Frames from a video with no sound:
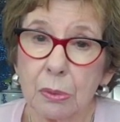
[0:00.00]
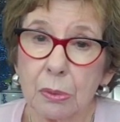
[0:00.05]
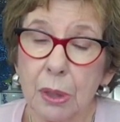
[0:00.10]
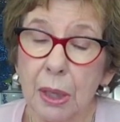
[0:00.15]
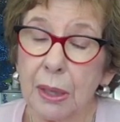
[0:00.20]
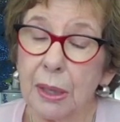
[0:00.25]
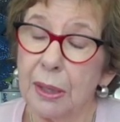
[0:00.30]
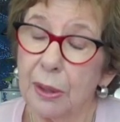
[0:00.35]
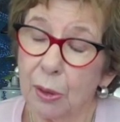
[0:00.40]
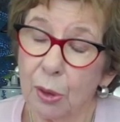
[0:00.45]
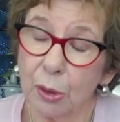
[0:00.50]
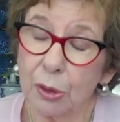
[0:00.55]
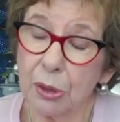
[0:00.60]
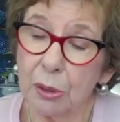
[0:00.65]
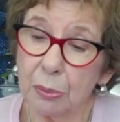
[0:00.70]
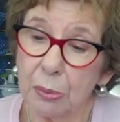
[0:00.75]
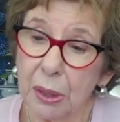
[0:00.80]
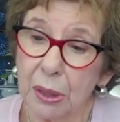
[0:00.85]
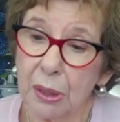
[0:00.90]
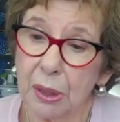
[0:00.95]
And he looked
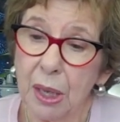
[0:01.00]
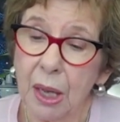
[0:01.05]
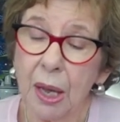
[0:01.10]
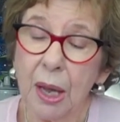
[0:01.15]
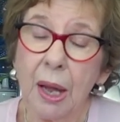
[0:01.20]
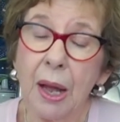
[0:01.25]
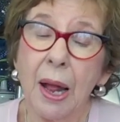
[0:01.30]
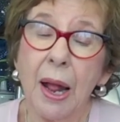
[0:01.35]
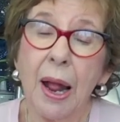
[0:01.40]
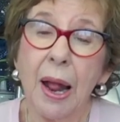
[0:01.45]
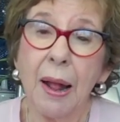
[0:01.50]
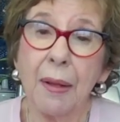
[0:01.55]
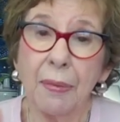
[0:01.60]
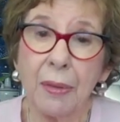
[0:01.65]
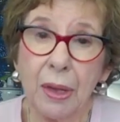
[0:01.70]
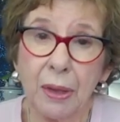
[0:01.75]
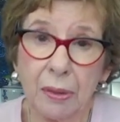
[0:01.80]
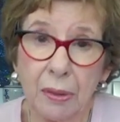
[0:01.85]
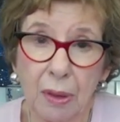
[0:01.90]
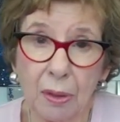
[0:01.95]
at me. And
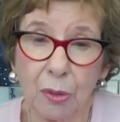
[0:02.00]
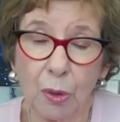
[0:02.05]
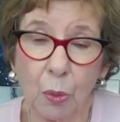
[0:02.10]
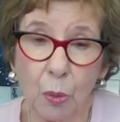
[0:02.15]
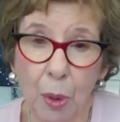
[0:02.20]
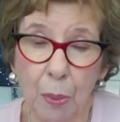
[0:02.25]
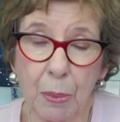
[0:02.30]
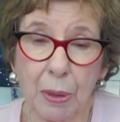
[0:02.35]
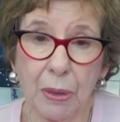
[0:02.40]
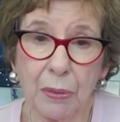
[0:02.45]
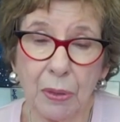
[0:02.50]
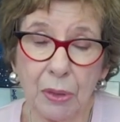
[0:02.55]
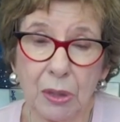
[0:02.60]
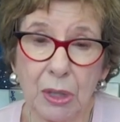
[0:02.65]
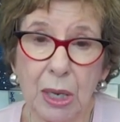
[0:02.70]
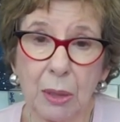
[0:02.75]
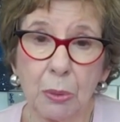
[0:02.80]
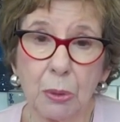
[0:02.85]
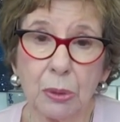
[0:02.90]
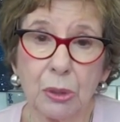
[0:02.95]
then the women at the
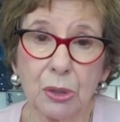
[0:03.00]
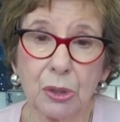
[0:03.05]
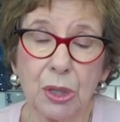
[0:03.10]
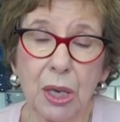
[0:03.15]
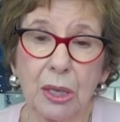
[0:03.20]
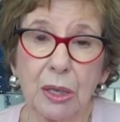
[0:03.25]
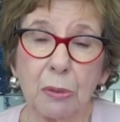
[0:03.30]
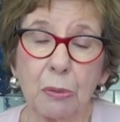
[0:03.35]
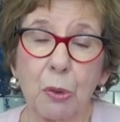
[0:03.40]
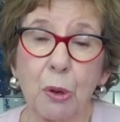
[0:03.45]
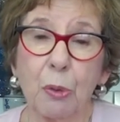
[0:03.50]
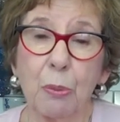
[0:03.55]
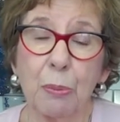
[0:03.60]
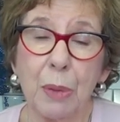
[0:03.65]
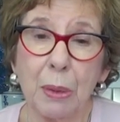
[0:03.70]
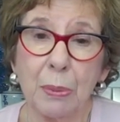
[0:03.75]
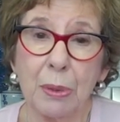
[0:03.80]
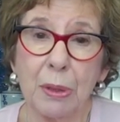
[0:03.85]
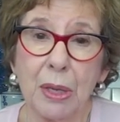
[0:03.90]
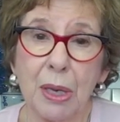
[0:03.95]
table decided, well,
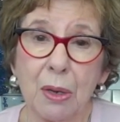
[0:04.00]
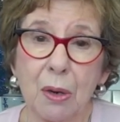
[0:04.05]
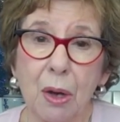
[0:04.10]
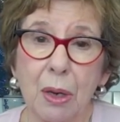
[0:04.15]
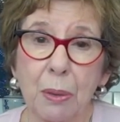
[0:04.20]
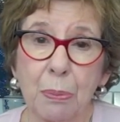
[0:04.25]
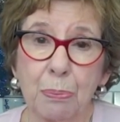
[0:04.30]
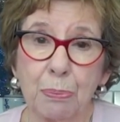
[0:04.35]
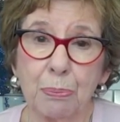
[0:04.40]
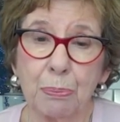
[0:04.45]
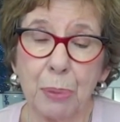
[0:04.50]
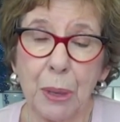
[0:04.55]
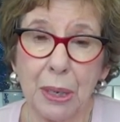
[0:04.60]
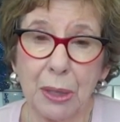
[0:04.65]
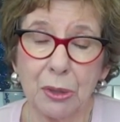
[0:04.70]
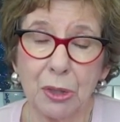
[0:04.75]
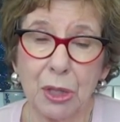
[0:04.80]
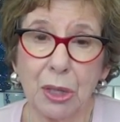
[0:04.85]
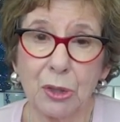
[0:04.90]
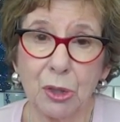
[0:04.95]
maybe they ought to pay
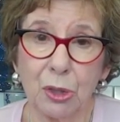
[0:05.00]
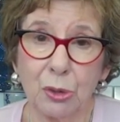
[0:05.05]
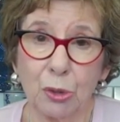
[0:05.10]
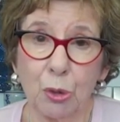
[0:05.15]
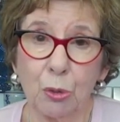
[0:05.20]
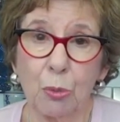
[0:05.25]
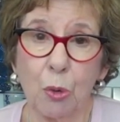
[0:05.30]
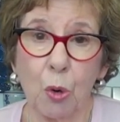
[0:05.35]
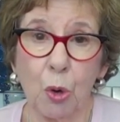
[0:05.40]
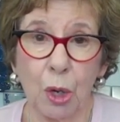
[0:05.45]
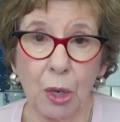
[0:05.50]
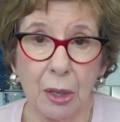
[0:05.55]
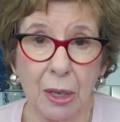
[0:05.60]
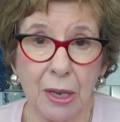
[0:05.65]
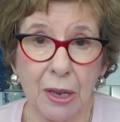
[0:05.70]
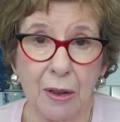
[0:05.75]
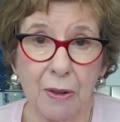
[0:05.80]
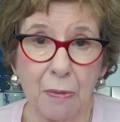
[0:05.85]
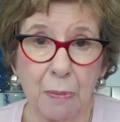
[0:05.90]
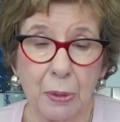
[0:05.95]
attention to him or
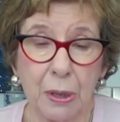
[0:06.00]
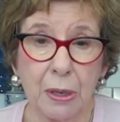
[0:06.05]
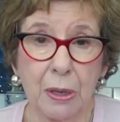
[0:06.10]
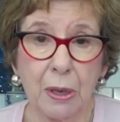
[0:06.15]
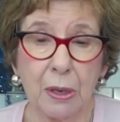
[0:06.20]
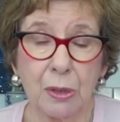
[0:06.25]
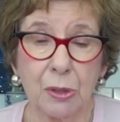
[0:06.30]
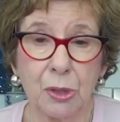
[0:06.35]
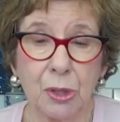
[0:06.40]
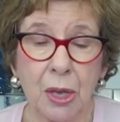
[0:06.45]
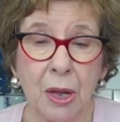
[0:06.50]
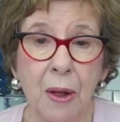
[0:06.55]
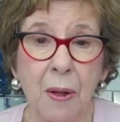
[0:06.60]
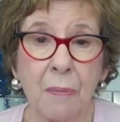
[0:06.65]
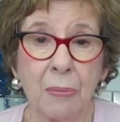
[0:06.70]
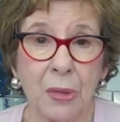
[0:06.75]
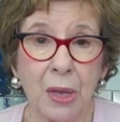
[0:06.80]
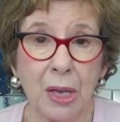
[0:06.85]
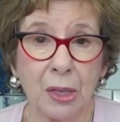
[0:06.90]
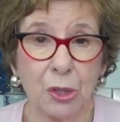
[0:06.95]
leave because
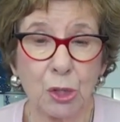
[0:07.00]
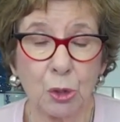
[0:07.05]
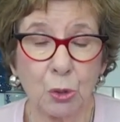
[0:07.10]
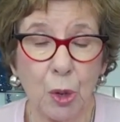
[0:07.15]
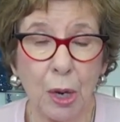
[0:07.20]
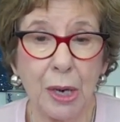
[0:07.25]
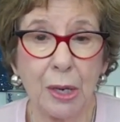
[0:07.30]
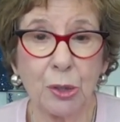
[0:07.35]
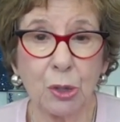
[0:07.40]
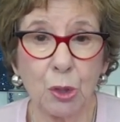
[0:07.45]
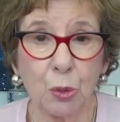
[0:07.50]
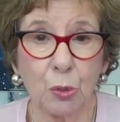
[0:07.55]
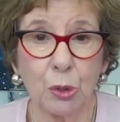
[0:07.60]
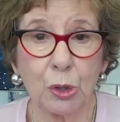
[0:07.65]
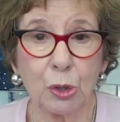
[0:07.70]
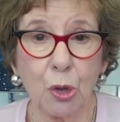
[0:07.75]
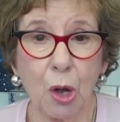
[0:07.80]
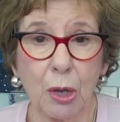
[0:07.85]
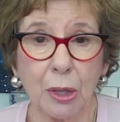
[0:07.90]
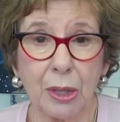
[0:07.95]
a stranger was
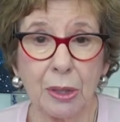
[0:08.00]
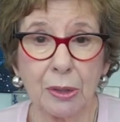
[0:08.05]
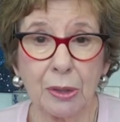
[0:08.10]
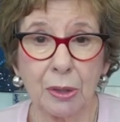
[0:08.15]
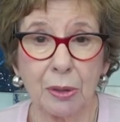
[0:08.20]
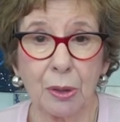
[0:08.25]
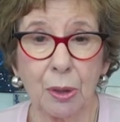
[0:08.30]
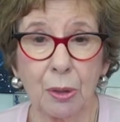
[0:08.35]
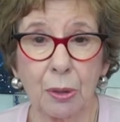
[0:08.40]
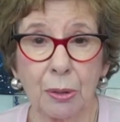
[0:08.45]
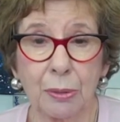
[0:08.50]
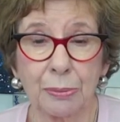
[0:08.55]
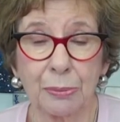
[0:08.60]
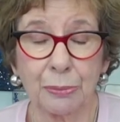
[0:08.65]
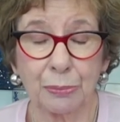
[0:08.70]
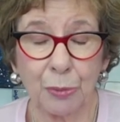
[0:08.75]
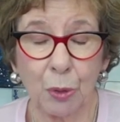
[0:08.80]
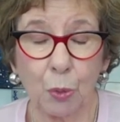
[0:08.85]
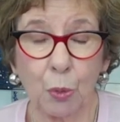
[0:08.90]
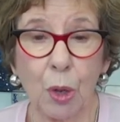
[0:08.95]
talking to their
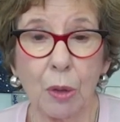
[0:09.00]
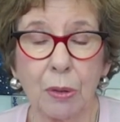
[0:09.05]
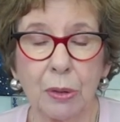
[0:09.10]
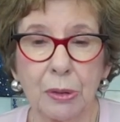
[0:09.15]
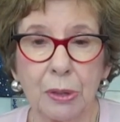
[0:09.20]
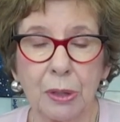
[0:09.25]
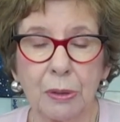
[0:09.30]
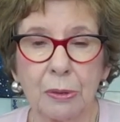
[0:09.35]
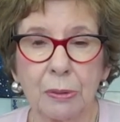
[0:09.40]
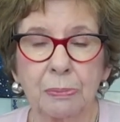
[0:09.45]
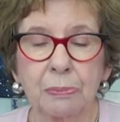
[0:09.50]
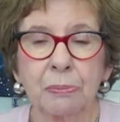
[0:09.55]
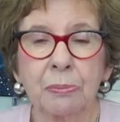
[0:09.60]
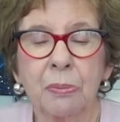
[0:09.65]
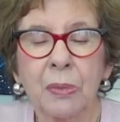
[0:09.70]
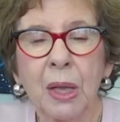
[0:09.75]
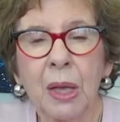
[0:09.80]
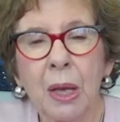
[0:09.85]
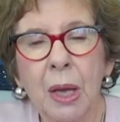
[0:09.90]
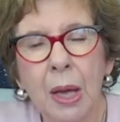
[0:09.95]
relative.
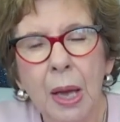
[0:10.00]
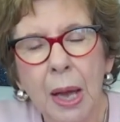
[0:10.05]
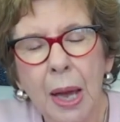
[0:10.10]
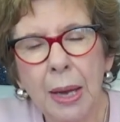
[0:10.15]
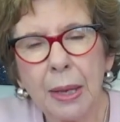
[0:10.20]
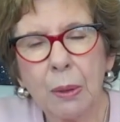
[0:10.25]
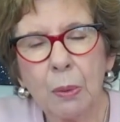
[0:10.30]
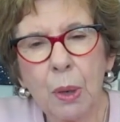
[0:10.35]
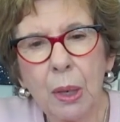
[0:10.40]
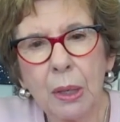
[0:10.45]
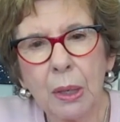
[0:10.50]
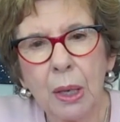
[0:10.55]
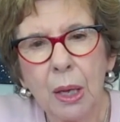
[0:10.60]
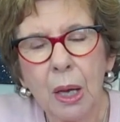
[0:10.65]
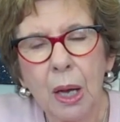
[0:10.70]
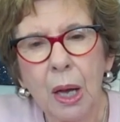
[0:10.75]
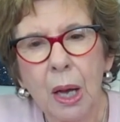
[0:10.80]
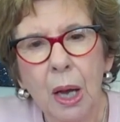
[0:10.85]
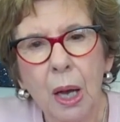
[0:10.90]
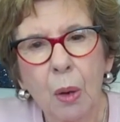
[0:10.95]
Anyway,
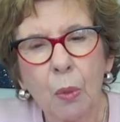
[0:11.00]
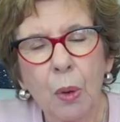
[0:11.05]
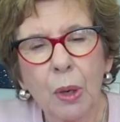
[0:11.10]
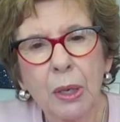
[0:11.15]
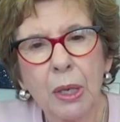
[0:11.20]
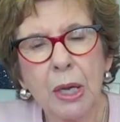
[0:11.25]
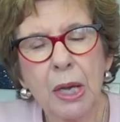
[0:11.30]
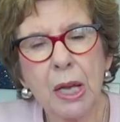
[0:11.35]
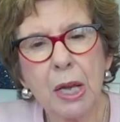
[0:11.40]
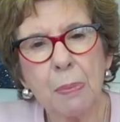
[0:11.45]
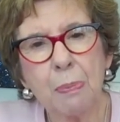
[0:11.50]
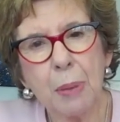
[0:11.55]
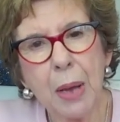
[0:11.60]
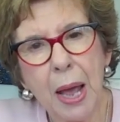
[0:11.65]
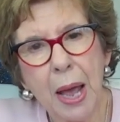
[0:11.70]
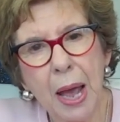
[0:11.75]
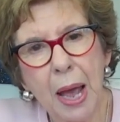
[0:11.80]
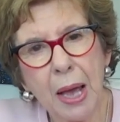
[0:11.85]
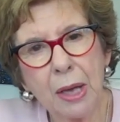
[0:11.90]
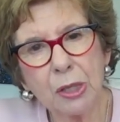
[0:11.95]
when he
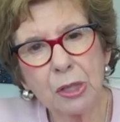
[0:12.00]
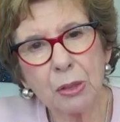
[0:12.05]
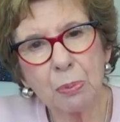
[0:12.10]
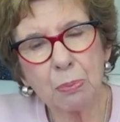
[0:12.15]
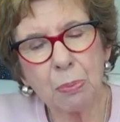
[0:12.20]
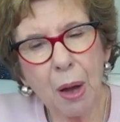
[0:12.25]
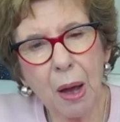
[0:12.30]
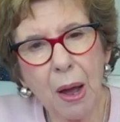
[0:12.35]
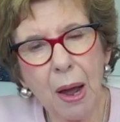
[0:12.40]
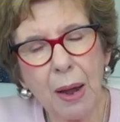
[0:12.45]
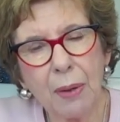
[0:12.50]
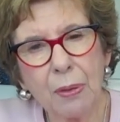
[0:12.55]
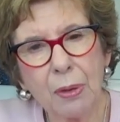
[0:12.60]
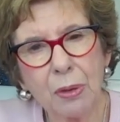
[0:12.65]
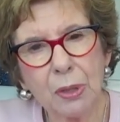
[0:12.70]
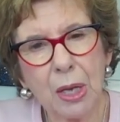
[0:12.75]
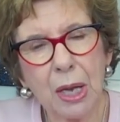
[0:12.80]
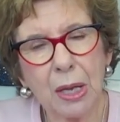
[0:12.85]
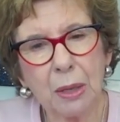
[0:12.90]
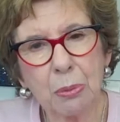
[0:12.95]
passed by the
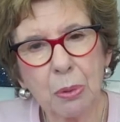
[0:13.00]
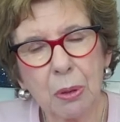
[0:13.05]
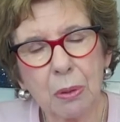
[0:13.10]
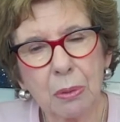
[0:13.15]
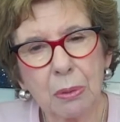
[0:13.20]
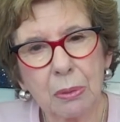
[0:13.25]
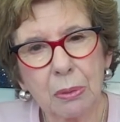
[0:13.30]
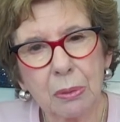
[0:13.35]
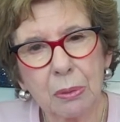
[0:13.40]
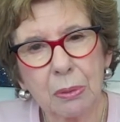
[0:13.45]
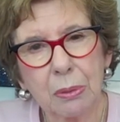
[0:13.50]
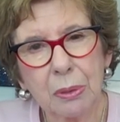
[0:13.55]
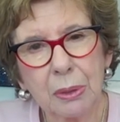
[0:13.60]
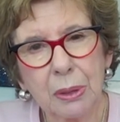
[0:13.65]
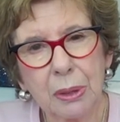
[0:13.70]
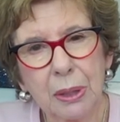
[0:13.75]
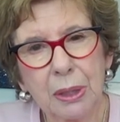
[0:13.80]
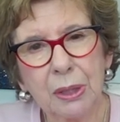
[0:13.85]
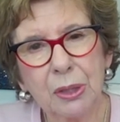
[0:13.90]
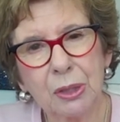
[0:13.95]
table,
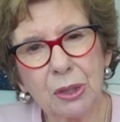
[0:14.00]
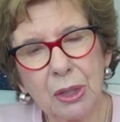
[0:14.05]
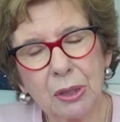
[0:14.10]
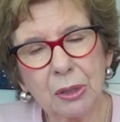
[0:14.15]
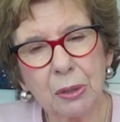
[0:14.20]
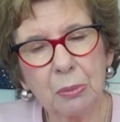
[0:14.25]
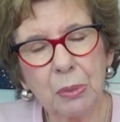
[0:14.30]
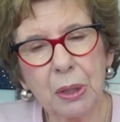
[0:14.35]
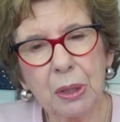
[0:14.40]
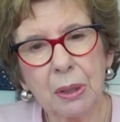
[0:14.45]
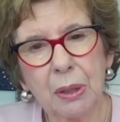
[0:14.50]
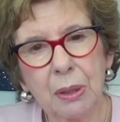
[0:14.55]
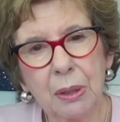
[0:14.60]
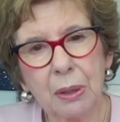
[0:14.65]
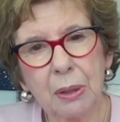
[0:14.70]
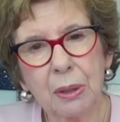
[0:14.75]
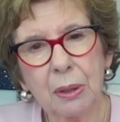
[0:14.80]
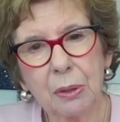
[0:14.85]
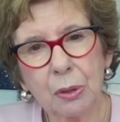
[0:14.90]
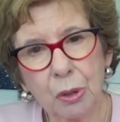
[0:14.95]
he said to me,
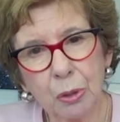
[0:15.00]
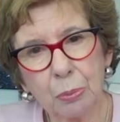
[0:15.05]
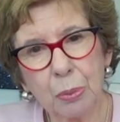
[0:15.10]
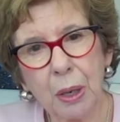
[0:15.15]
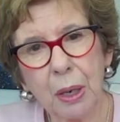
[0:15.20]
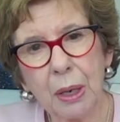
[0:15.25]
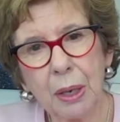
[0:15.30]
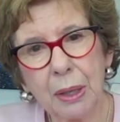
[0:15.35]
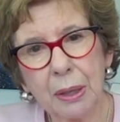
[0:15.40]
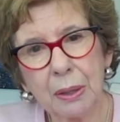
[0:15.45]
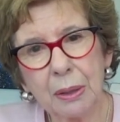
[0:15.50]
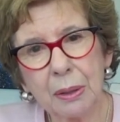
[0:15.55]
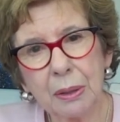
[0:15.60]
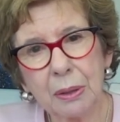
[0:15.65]
"Goodbye."